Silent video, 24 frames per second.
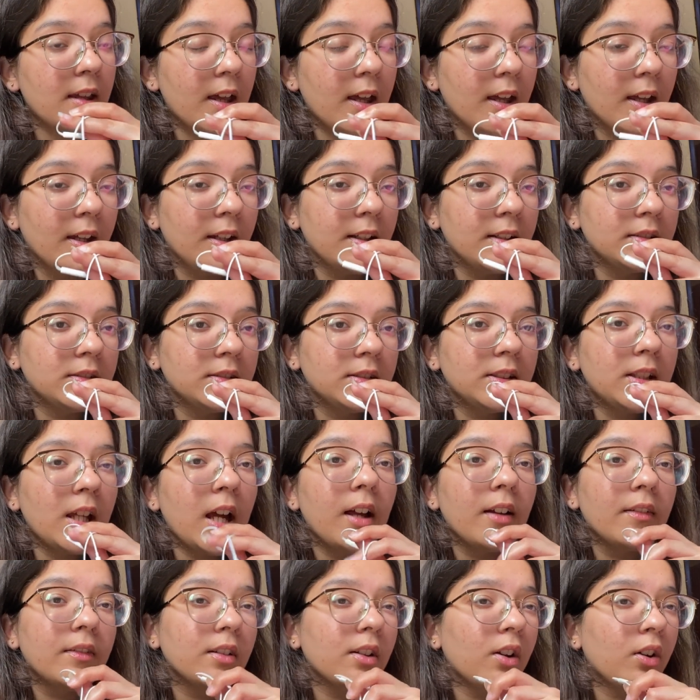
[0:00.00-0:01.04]
And
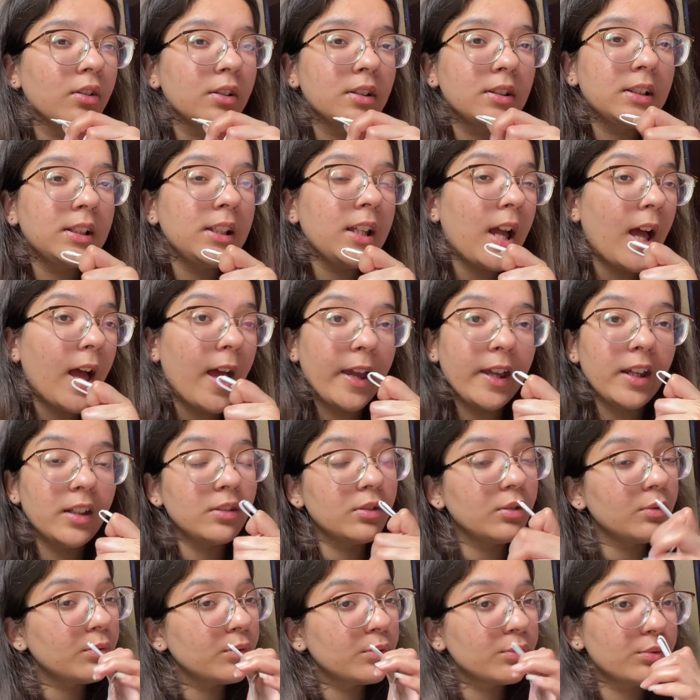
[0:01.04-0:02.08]
yeah, honestly, I
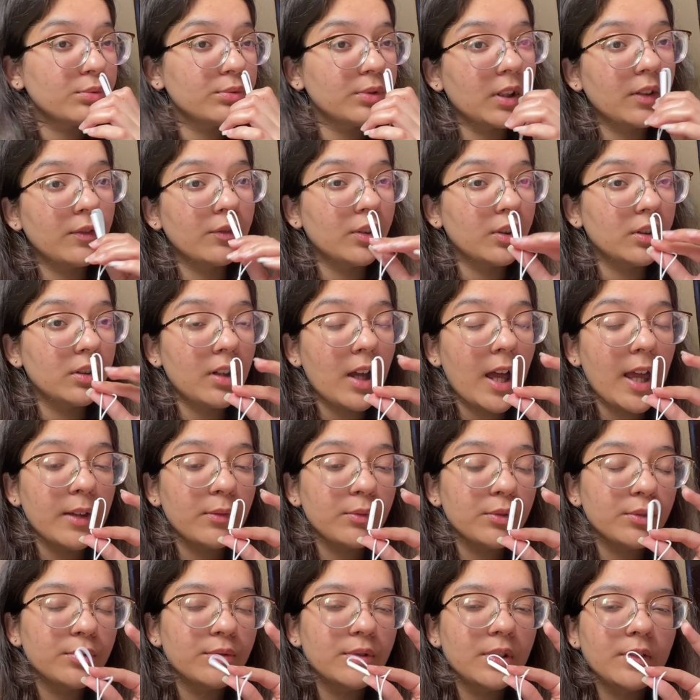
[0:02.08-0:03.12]
too was rooting for her. I
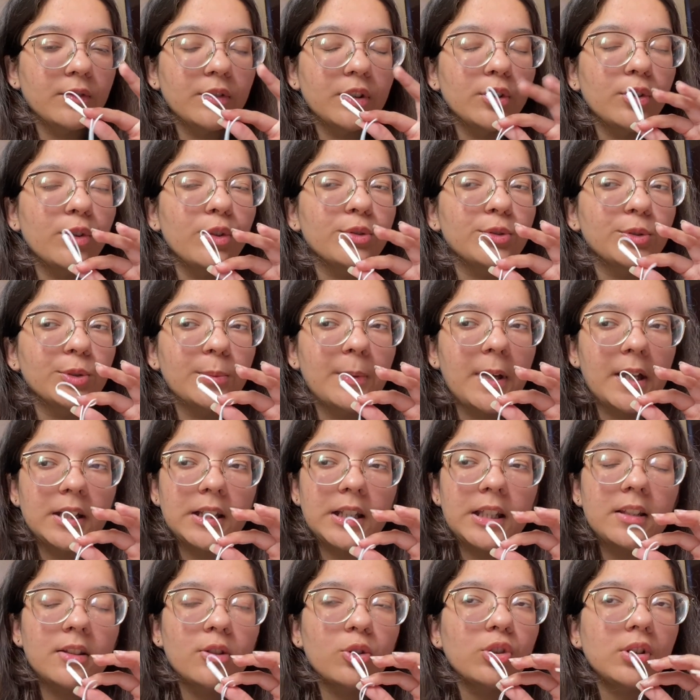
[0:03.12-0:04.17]
was rooting for her so bad.
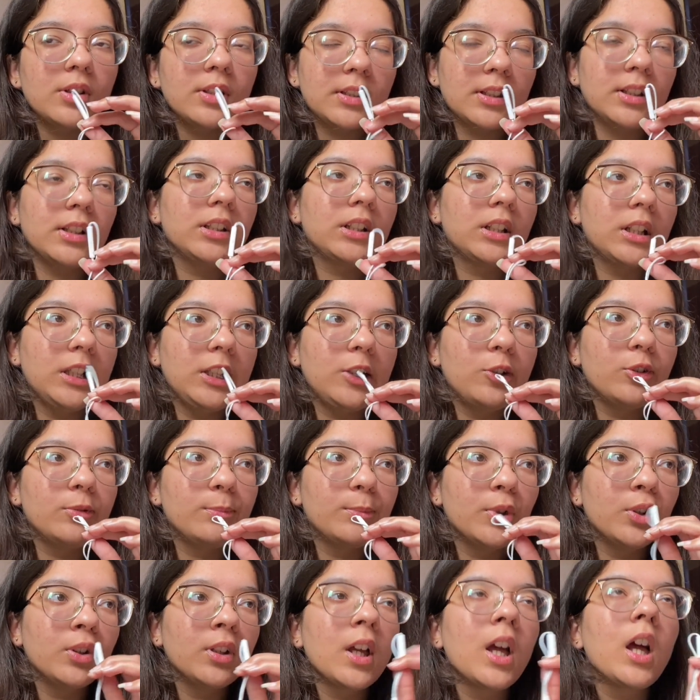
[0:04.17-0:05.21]
It's just a really good
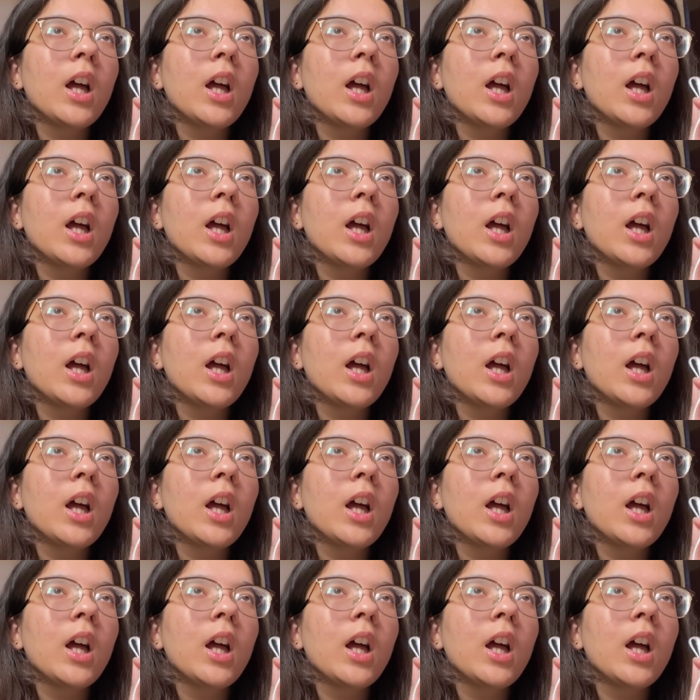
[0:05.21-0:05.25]
book.